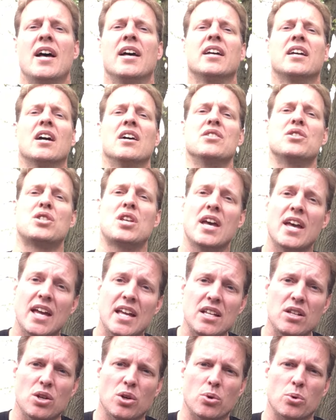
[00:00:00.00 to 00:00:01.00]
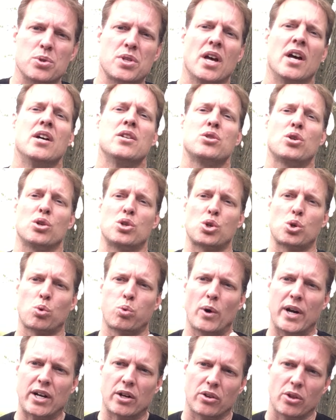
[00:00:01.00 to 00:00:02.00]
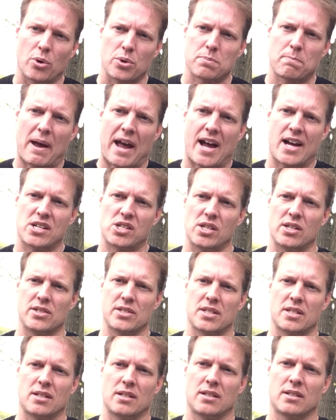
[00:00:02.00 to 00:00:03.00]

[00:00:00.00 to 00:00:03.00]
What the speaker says: continues to trigger those passions.